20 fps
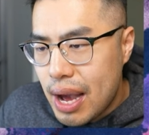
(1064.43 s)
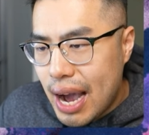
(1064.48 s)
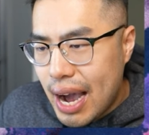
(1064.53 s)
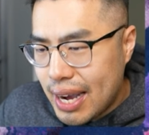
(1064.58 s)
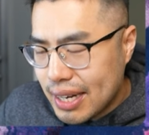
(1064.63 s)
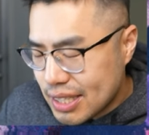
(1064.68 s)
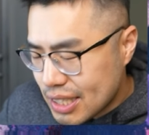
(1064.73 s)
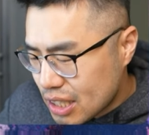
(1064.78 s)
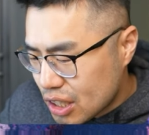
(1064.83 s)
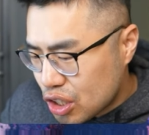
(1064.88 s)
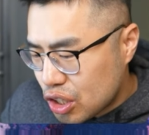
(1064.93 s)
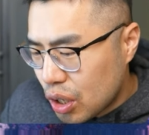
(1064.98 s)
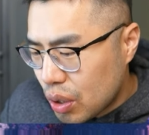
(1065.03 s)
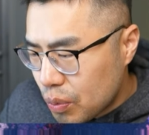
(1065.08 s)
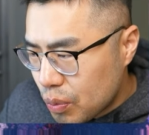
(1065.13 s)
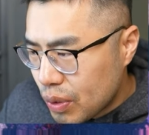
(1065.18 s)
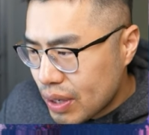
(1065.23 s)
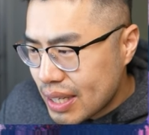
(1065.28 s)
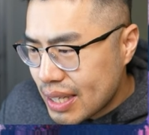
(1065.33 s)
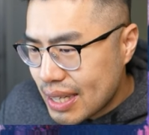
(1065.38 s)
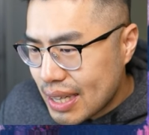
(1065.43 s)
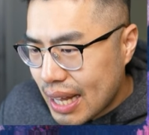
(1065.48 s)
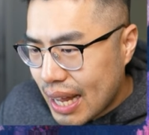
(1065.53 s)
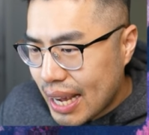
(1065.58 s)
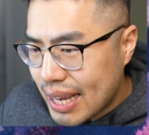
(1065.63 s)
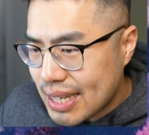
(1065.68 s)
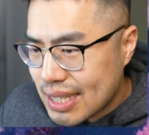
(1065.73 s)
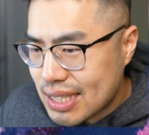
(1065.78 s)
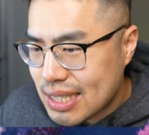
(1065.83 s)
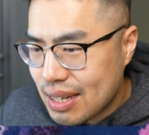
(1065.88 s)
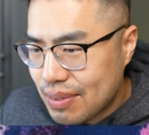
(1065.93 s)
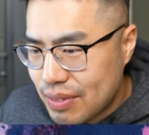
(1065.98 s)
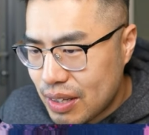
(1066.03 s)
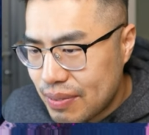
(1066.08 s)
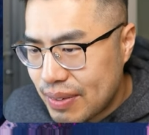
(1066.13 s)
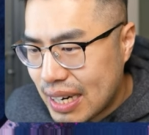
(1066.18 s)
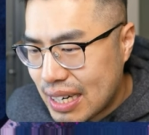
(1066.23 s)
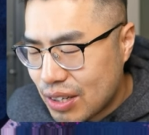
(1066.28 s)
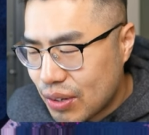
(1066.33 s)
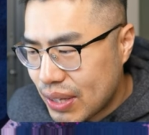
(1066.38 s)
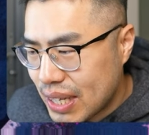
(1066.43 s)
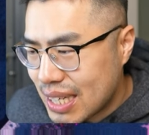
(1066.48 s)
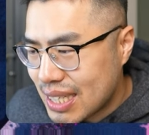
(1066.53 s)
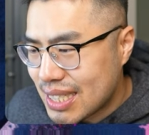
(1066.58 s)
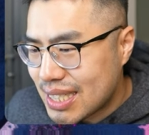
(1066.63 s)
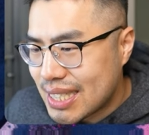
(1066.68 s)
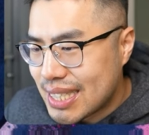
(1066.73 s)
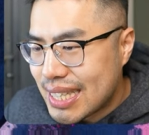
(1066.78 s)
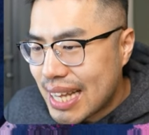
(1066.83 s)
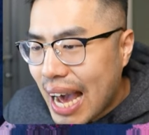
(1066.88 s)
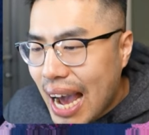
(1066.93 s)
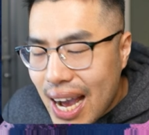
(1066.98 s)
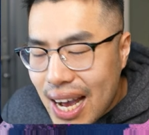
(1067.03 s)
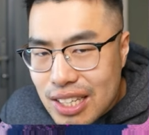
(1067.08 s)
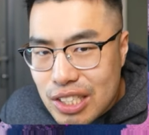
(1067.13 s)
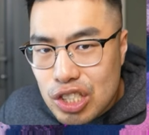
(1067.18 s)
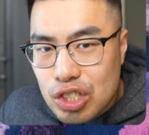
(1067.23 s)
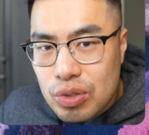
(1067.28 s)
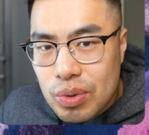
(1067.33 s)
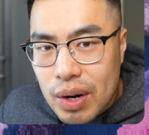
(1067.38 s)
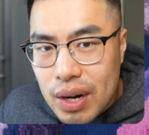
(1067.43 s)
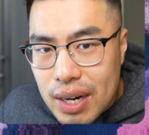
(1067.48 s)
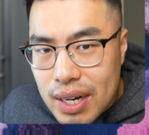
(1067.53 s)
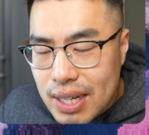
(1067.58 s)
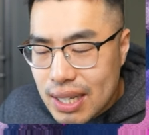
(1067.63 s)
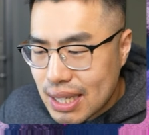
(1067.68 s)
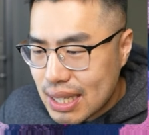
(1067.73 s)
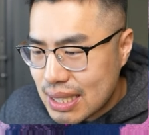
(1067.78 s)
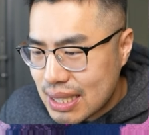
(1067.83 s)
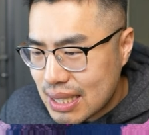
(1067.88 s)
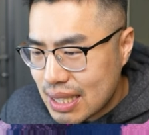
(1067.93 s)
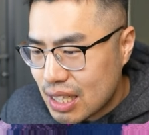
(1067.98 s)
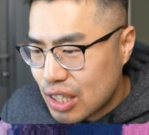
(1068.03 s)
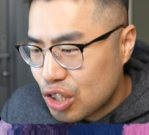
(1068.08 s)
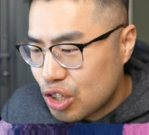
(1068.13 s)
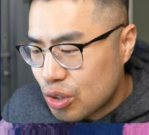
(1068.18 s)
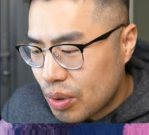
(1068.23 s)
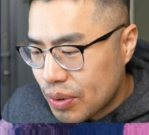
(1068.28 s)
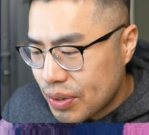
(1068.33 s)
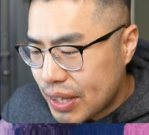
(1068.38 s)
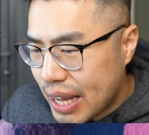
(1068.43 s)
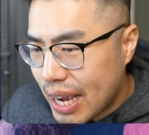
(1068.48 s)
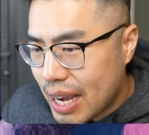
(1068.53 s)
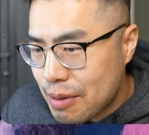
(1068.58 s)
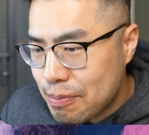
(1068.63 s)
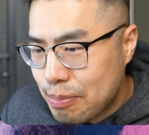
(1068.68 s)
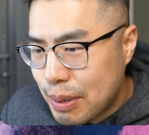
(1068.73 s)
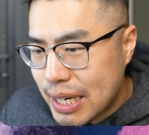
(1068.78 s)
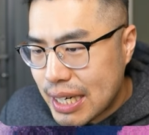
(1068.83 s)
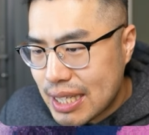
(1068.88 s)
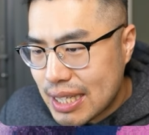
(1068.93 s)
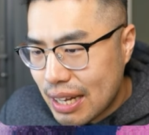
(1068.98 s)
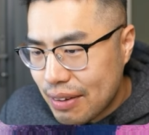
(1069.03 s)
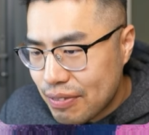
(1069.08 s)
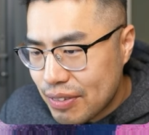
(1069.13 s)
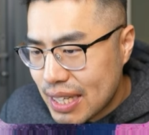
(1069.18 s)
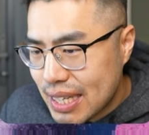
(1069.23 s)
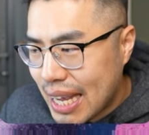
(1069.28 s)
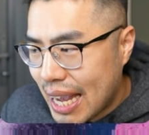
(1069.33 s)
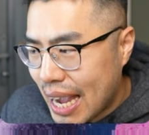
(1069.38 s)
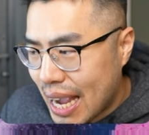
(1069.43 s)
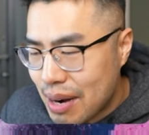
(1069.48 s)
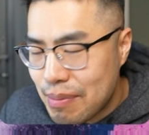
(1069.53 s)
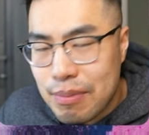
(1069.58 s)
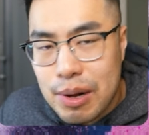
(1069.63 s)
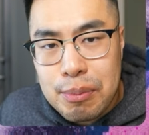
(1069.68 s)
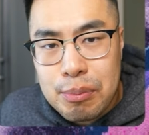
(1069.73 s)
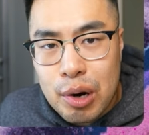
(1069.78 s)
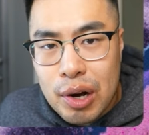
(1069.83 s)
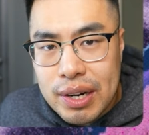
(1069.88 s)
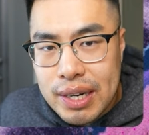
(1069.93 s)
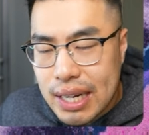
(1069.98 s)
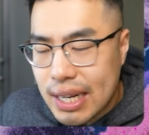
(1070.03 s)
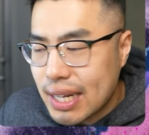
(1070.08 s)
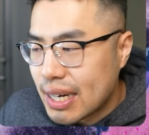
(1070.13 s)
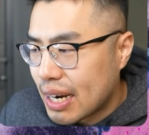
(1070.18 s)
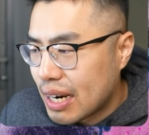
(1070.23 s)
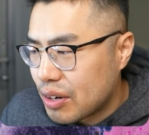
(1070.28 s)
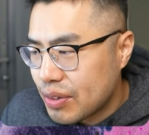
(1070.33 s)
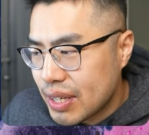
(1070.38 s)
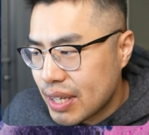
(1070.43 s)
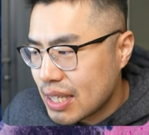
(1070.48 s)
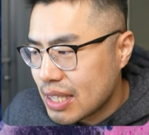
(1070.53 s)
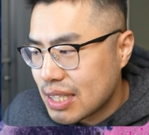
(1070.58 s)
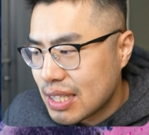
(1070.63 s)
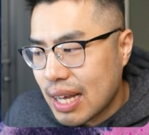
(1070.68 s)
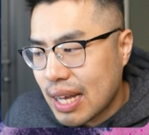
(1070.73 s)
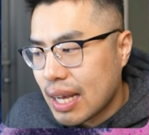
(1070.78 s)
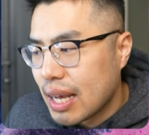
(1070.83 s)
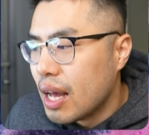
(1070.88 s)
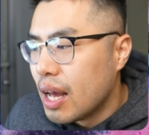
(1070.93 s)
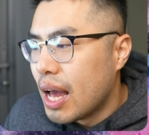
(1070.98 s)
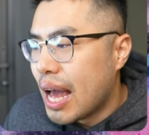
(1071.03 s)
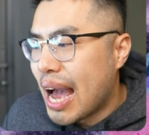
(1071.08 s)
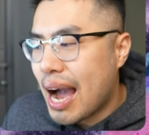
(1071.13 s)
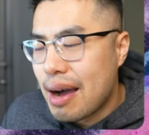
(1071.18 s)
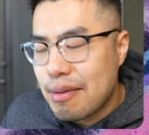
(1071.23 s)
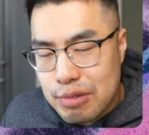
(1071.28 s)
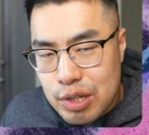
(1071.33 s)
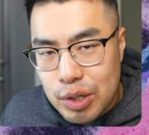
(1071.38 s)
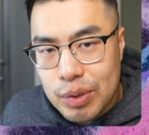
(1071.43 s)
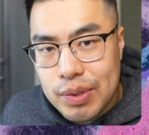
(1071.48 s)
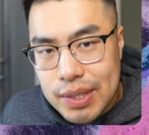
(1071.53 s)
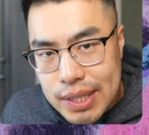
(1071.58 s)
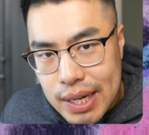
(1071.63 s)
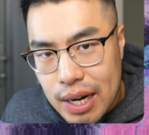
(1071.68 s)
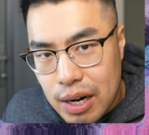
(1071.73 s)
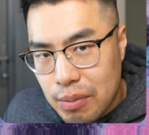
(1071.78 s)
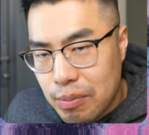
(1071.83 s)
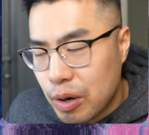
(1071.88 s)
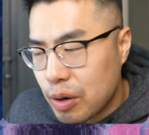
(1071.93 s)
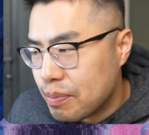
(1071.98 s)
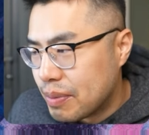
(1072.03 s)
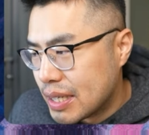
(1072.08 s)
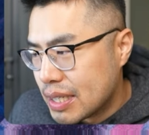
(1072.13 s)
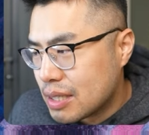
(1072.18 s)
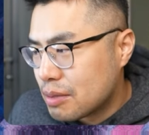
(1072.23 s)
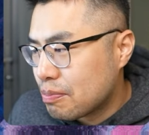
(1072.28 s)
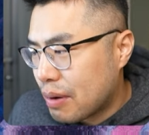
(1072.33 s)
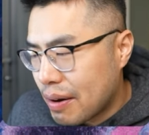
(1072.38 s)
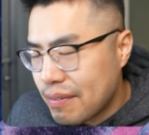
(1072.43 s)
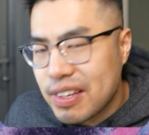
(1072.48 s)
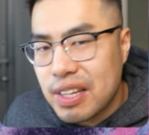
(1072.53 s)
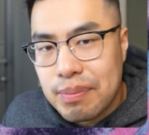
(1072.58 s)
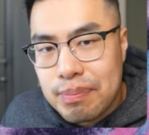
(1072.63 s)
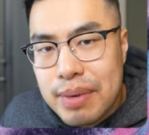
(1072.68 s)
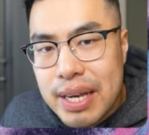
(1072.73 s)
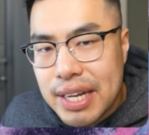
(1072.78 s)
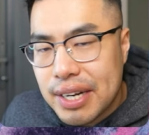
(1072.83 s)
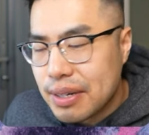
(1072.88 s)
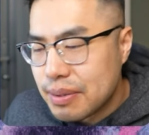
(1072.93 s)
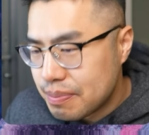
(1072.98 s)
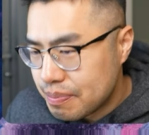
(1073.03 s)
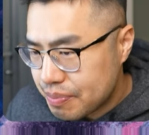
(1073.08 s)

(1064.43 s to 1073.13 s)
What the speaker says: I just don't really like Summon Limit. I don't think it's that strong against a control deck, but it definitely can be brought in. I don't think it's like absolutely terrible, but it's probably mid.